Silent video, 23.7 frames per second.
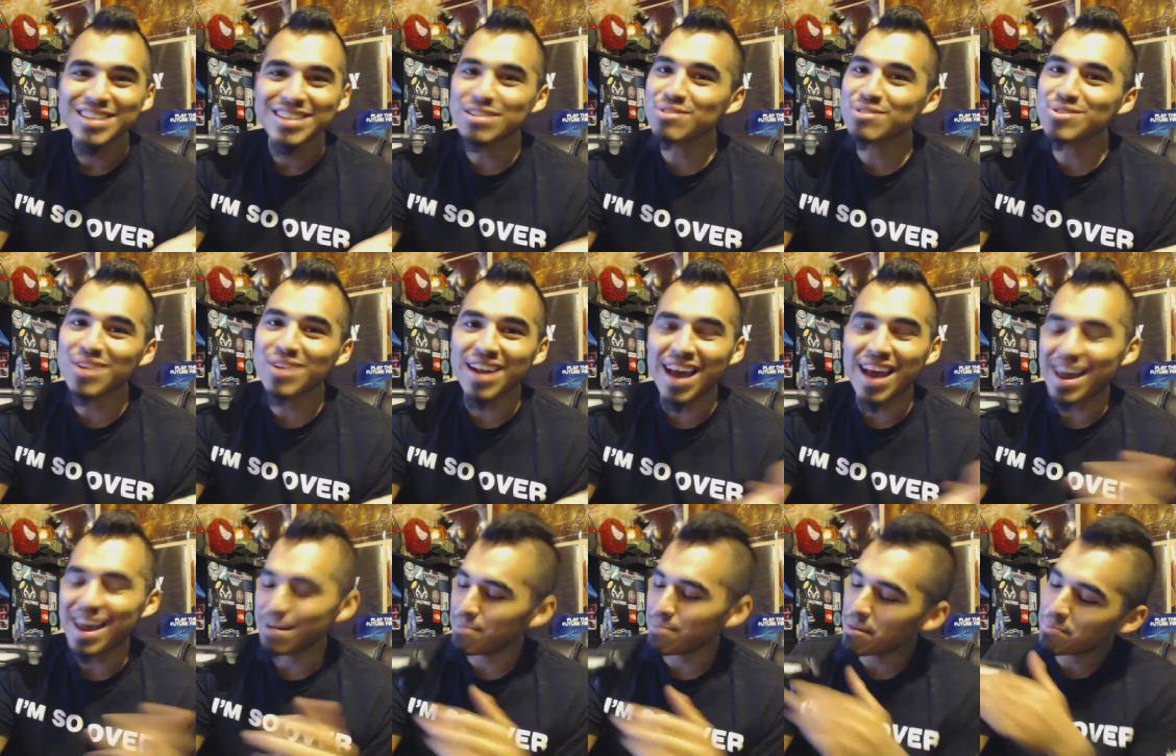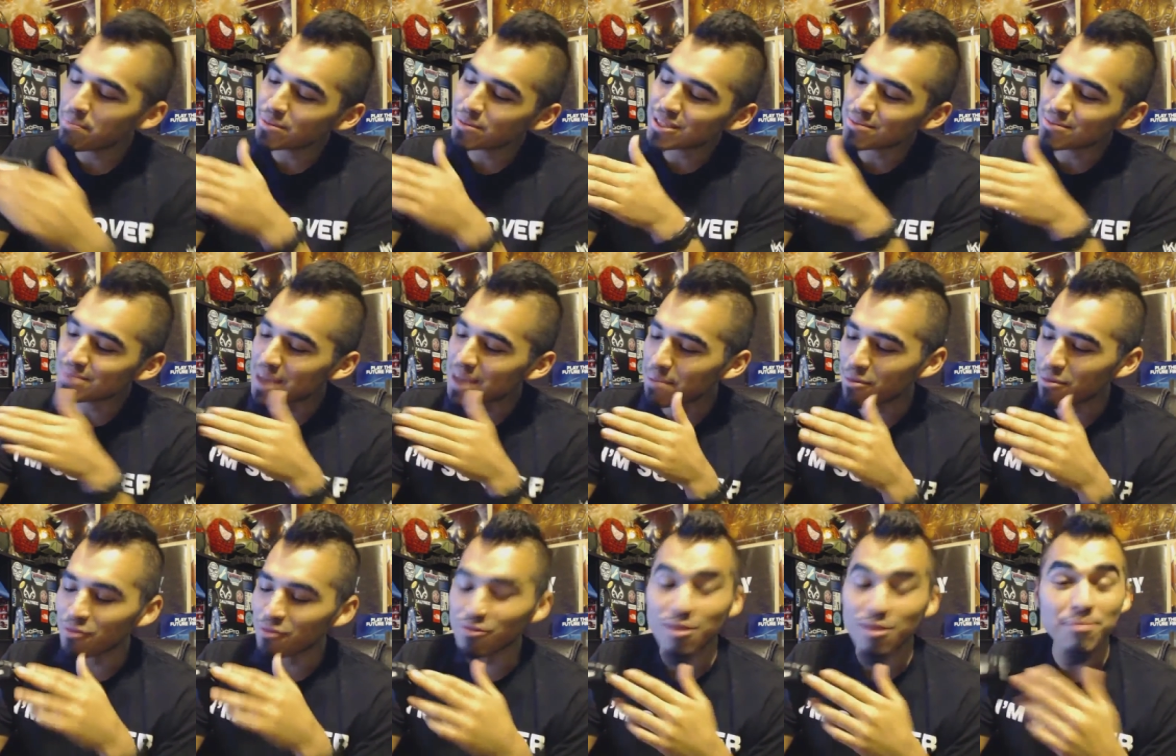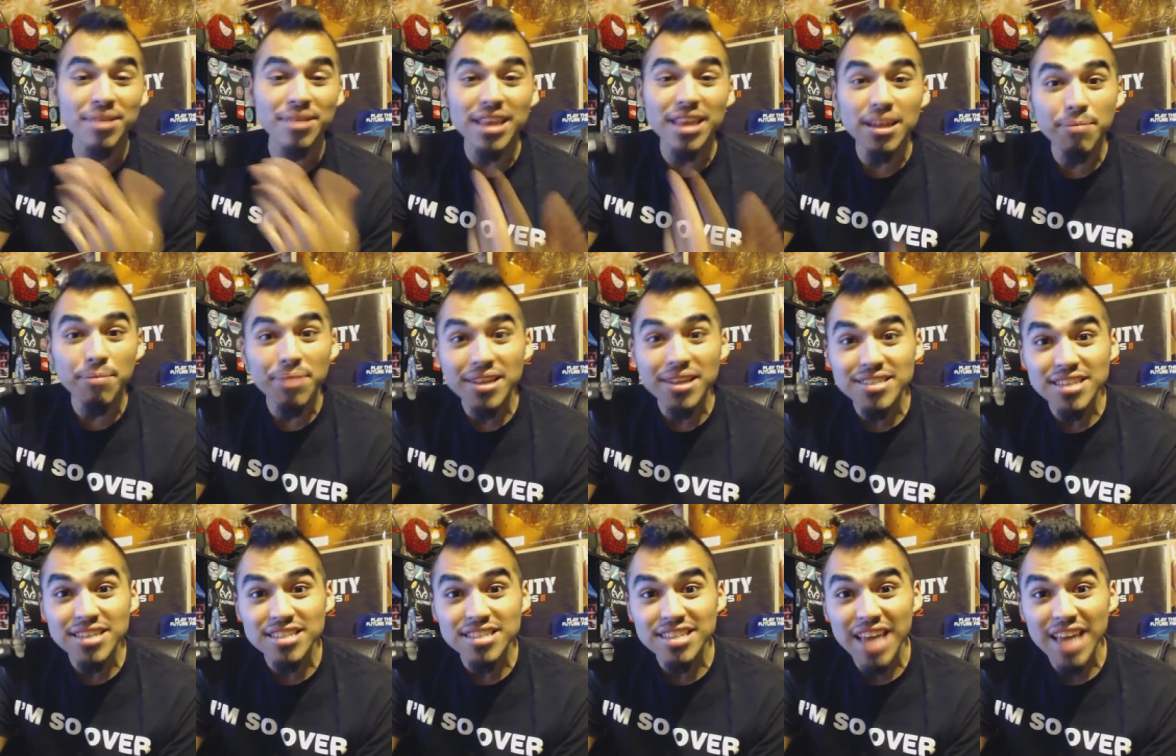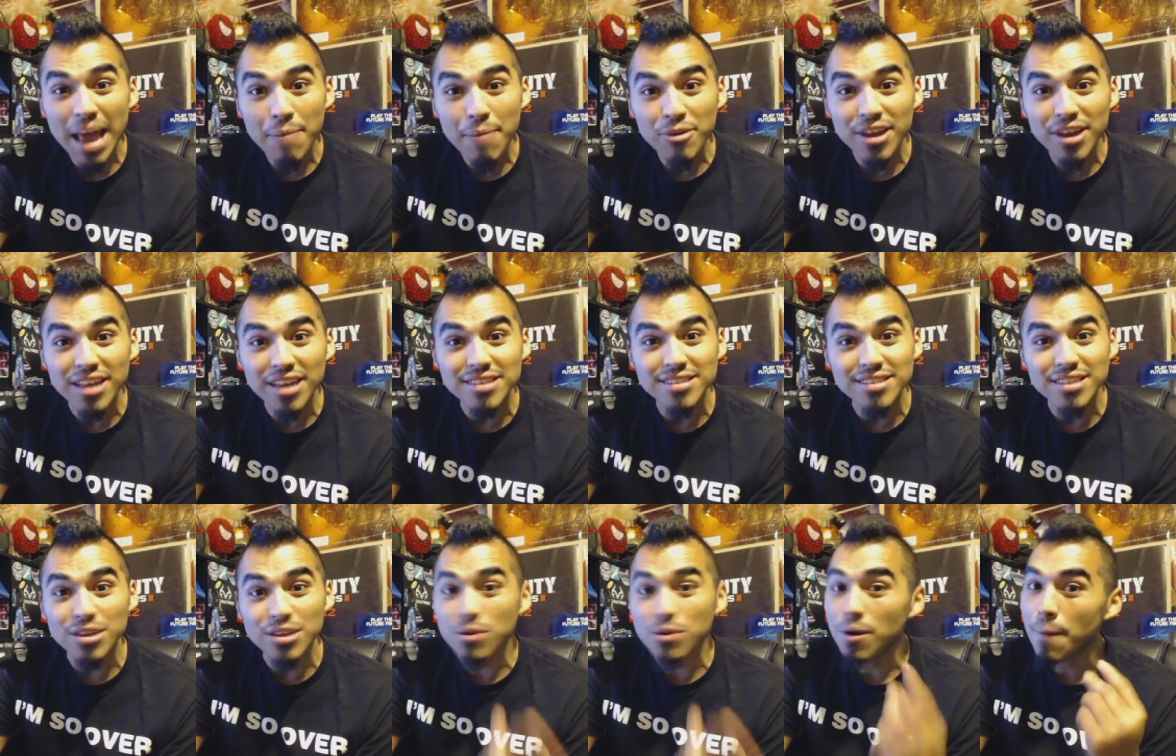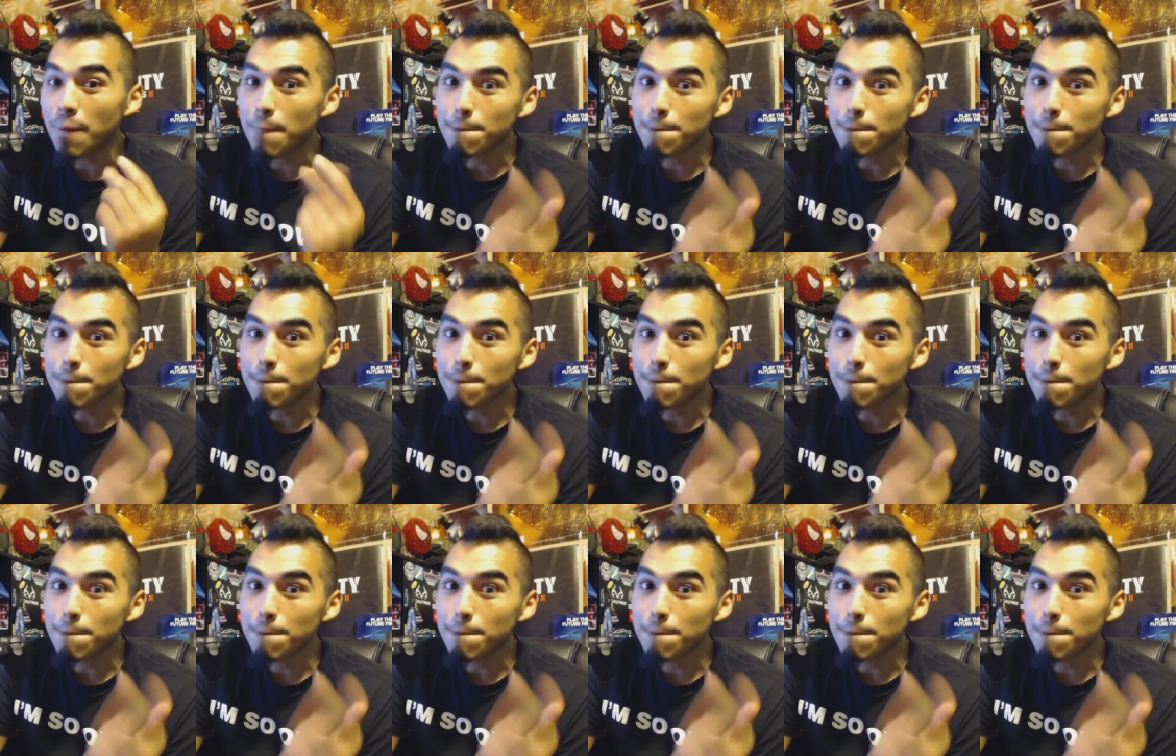Don't try to hide it. Maybe put some tape over it, but then the PlayStation camera can't see you.